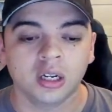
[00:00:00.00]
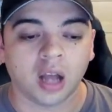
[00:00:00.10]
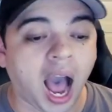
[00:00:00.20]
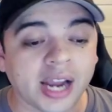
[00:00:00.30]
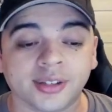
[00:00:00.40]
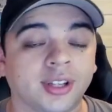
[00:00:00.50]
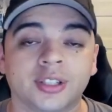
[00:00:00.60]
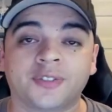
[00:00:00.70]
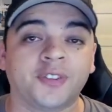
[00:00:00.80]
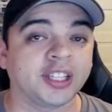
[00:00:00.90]
higher than
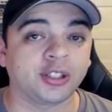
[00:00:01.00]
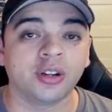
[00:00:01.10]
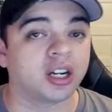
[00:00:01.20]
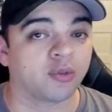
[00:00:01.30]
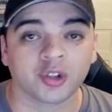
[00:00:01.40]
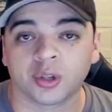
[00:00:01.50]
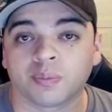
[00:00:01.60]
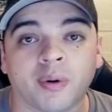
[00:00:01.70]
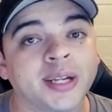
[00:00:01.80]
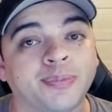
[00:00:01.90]
its $52 original
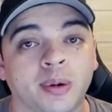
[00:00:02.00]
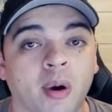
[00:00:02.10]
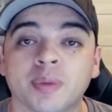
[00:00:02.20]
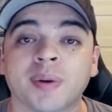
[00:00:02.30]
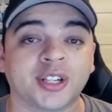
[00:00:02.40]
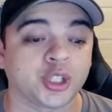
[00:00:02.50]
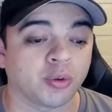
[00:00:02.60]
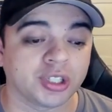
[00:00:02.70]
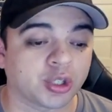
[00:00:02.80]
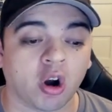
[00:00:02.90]
price point. Market price is
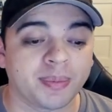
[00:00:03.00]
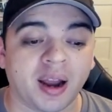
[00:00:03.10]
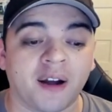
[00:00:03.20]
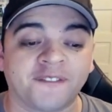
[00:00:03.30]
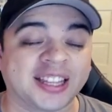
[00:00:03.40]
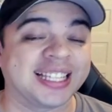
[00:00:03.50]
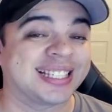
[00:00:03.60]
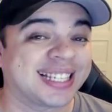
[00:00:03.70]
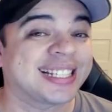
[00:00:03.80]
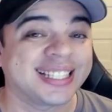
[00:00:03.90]
showing this card to be out
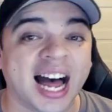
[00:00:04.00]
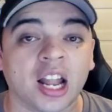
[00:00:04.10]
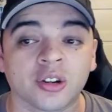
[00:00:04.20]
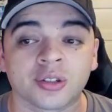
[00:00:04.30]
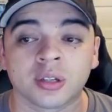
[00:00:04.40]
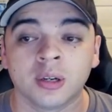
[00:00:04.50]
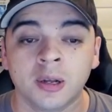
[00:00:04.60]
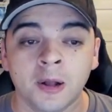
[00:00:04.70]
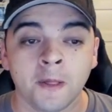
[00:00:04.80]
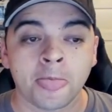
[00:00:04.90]
$56,
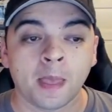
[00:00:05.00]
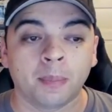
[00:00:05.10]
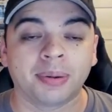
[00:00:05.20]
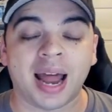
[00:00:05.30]
but